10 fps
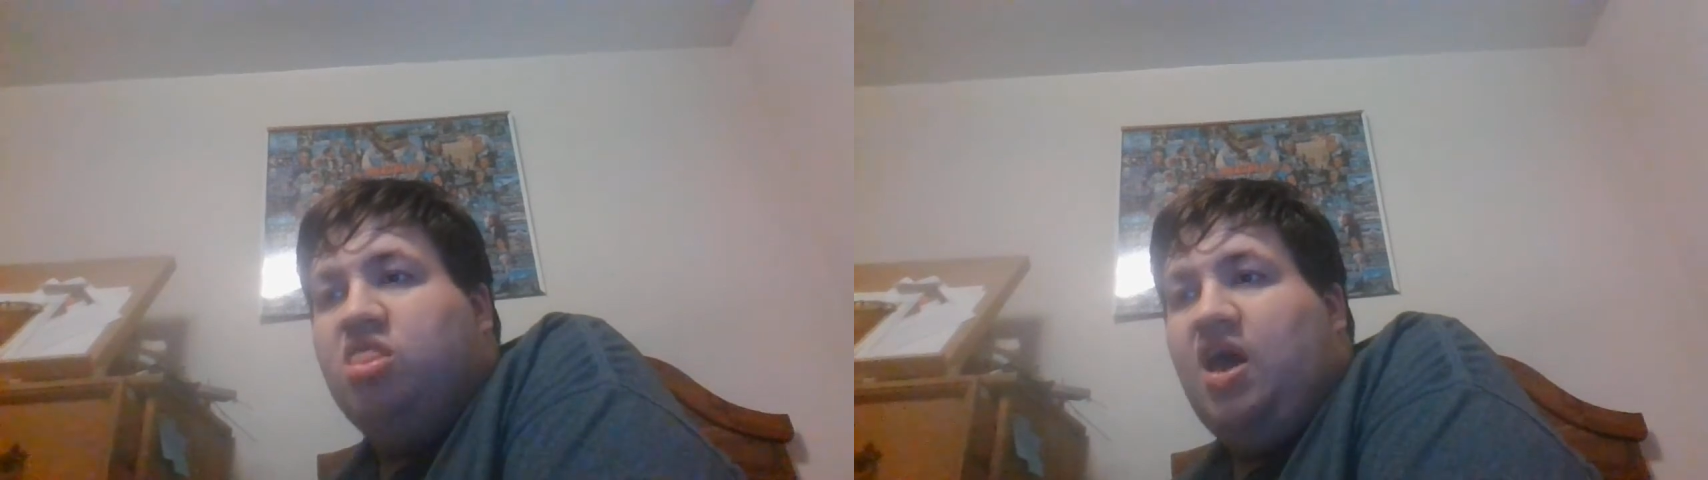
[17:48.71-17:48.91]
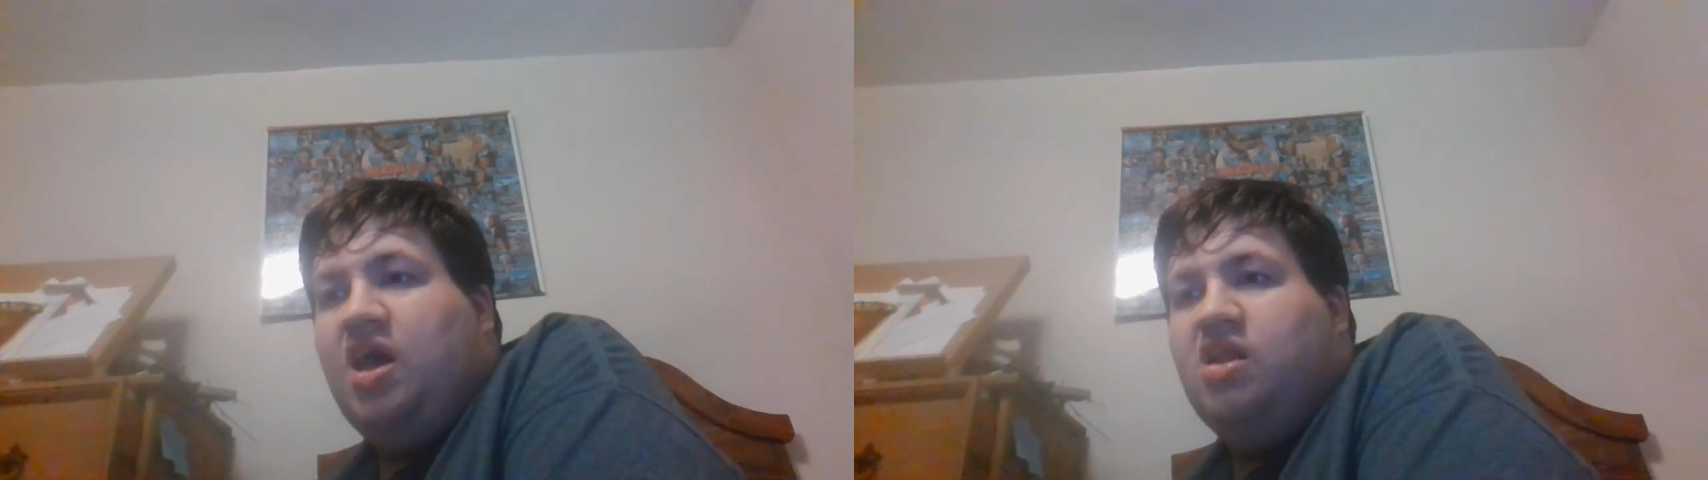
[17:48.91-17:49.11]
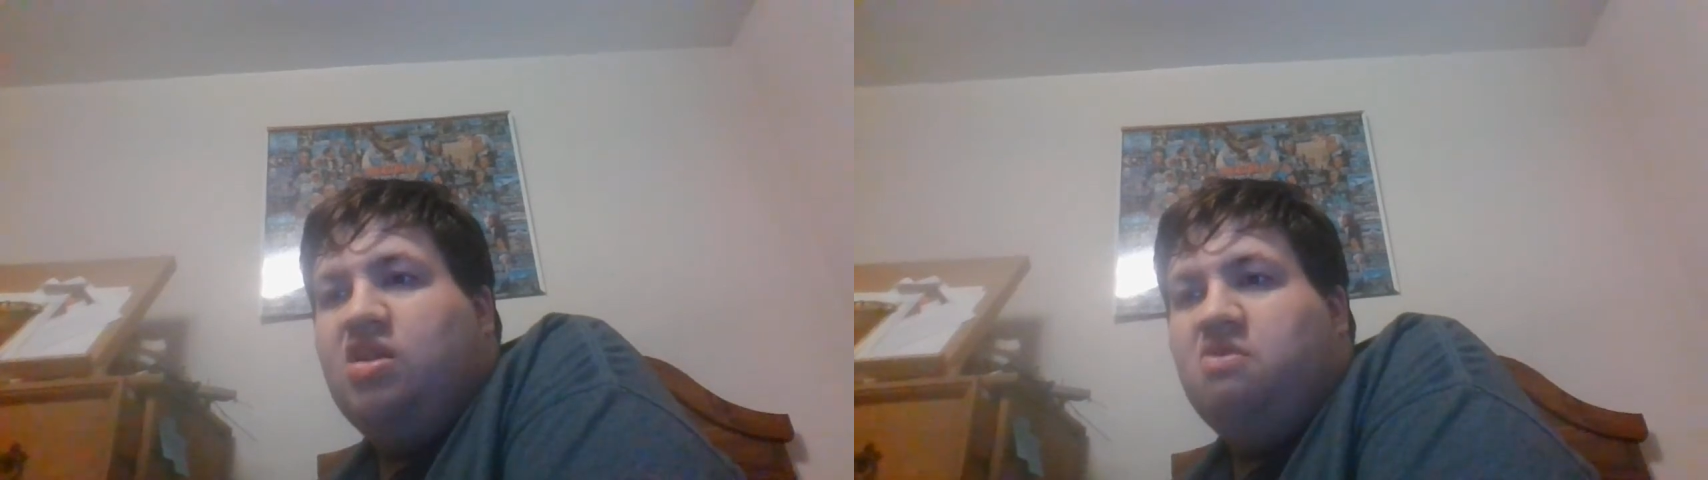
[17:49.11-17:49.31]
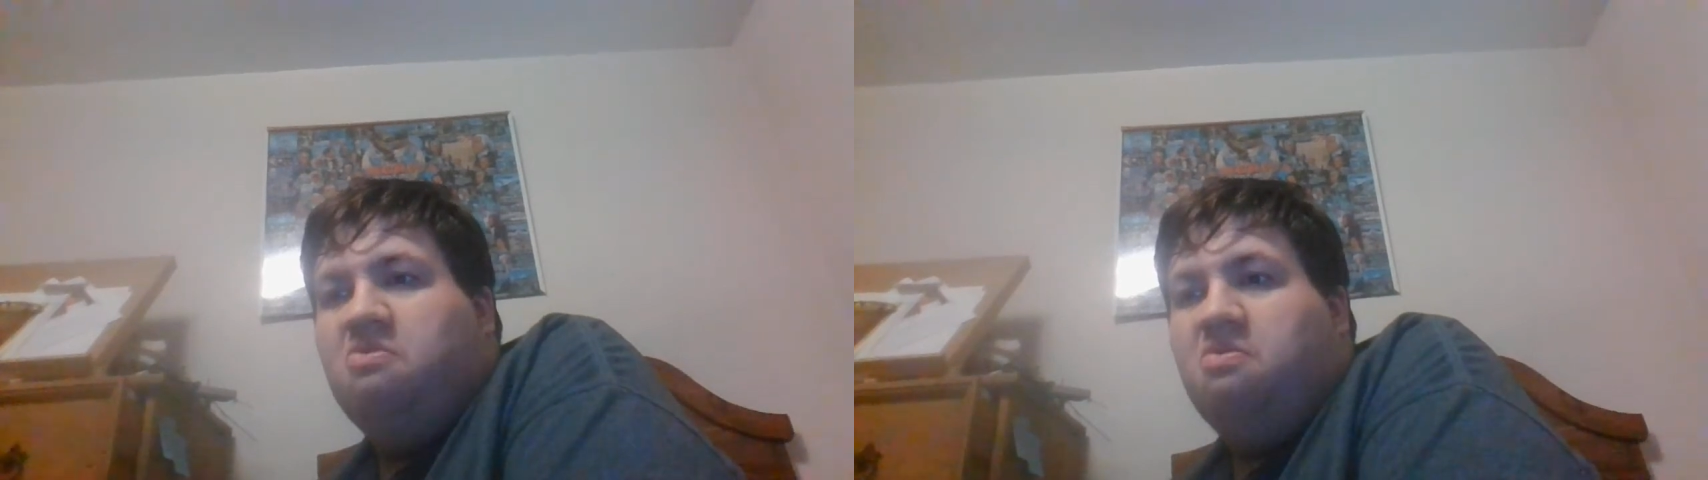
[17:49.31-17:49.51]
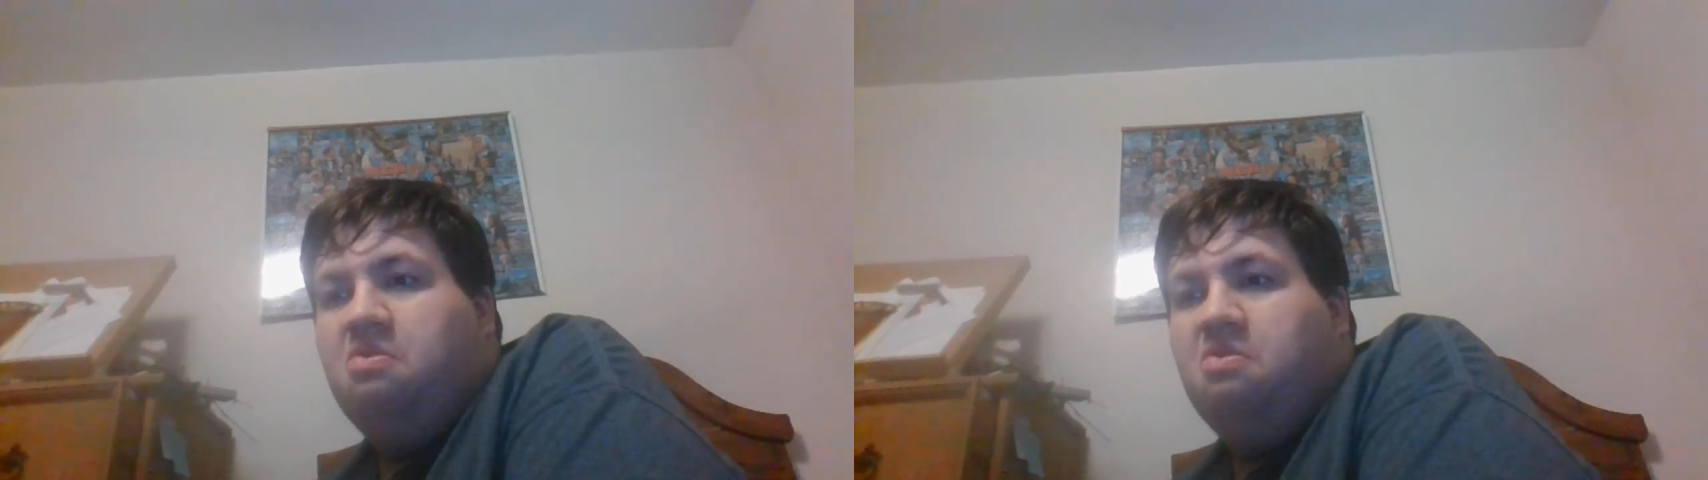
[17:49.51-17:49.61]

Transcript: that and